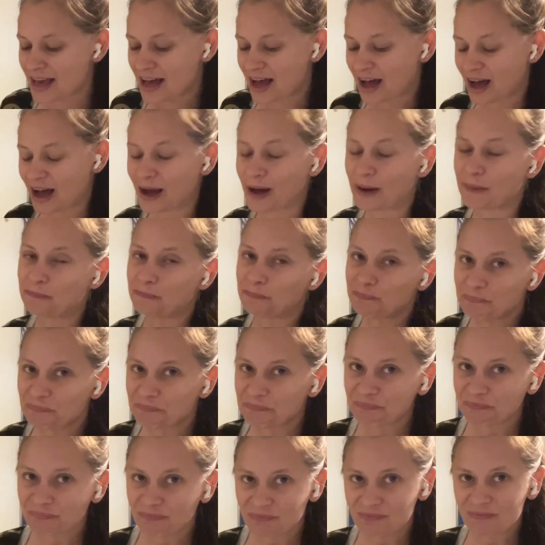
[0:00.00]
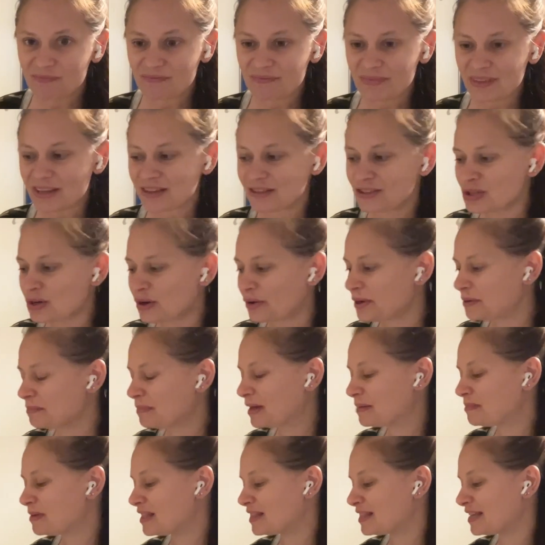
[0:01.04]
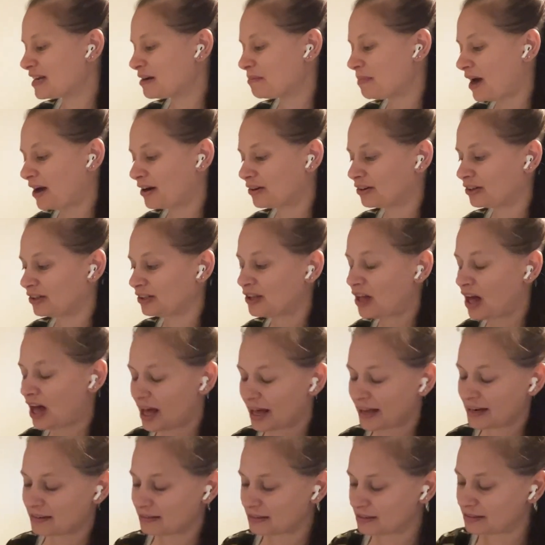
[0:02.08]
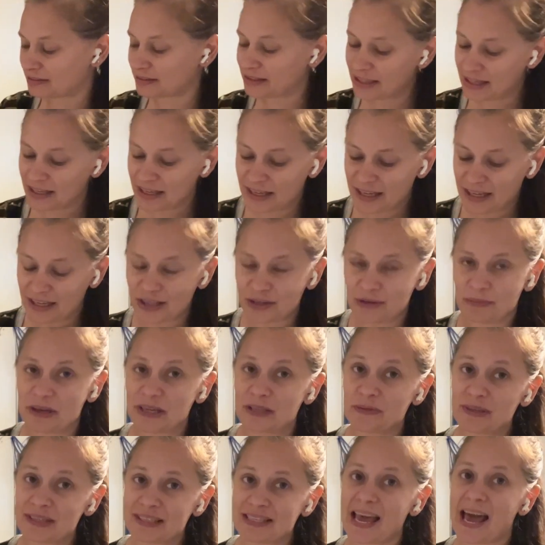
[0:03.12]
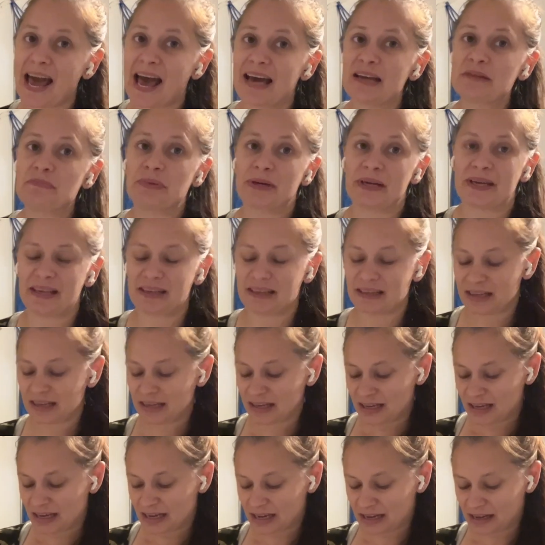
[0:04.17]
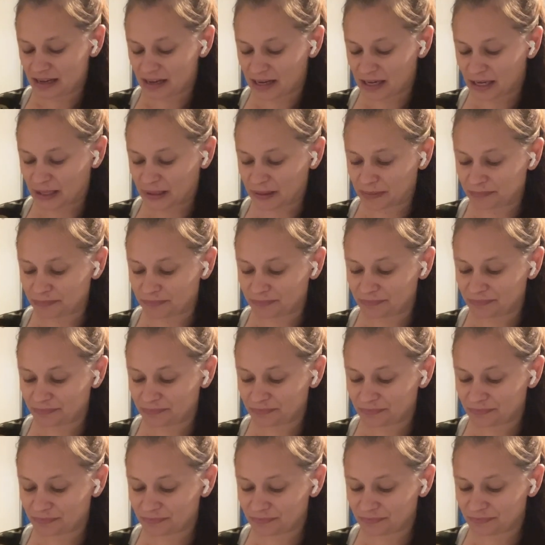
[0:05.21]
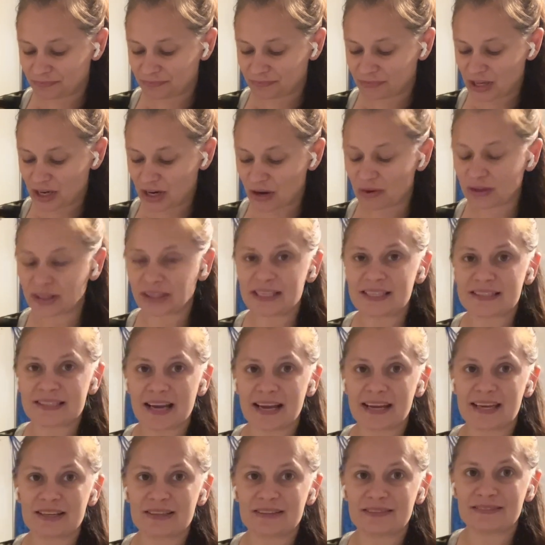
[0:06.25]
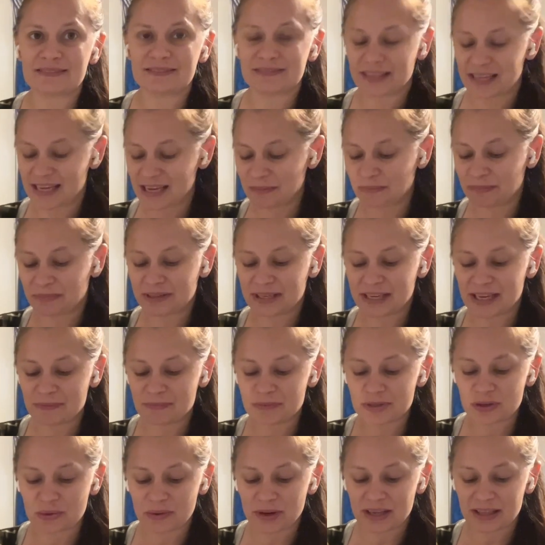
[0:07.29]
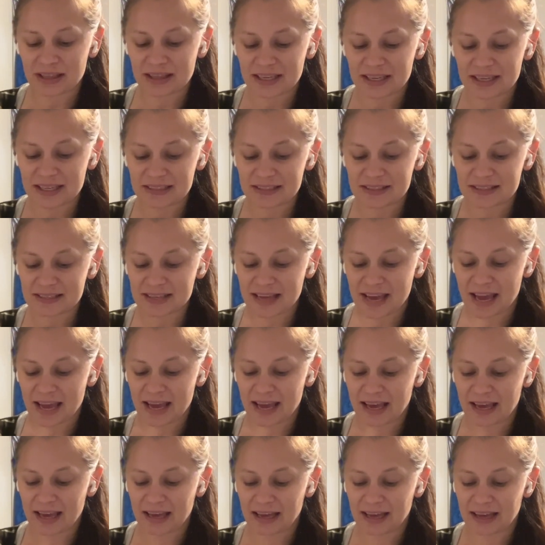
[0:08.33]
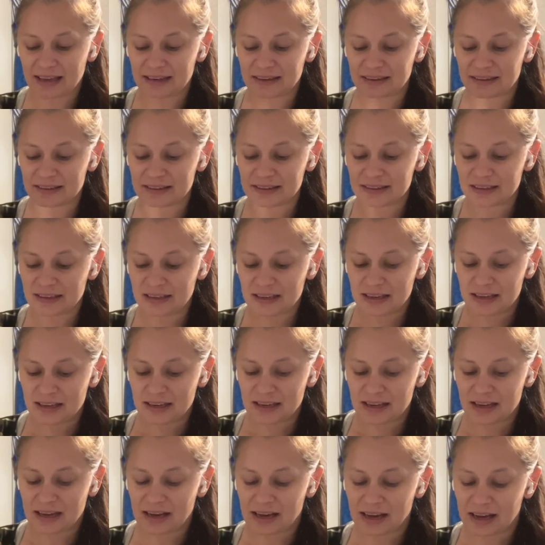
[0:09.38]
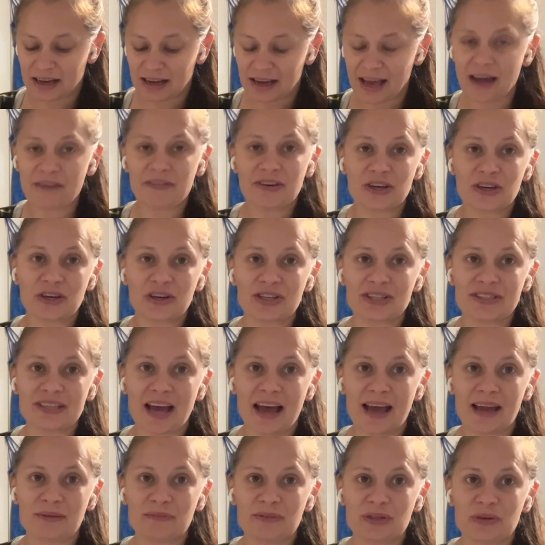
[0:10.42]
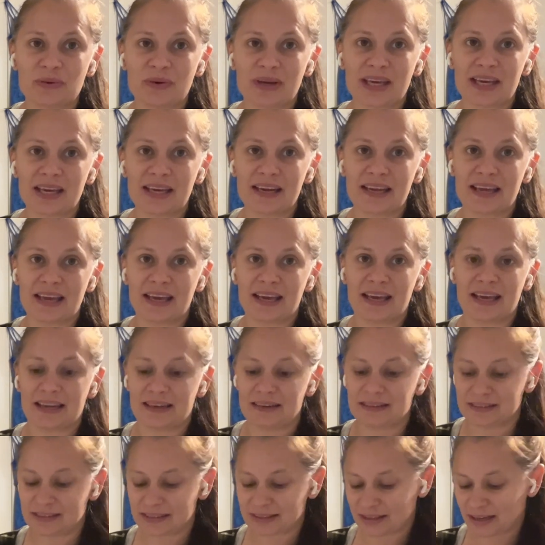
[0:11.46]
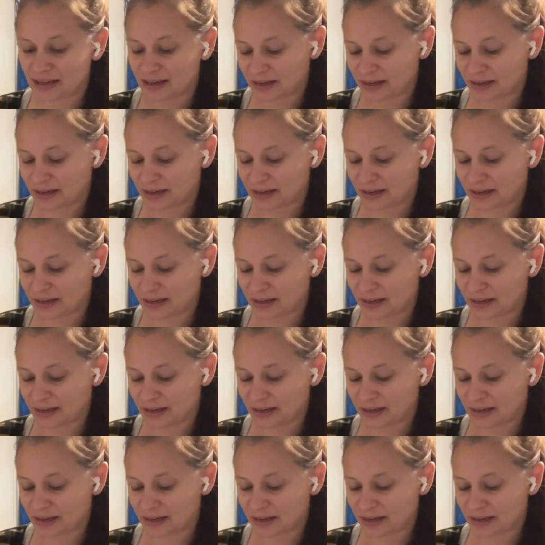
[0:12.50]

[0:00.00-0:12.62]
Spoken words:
So it made me think about her a lot and, it makes me sad, but, at least I can keep doing this and, having a good time doing it and,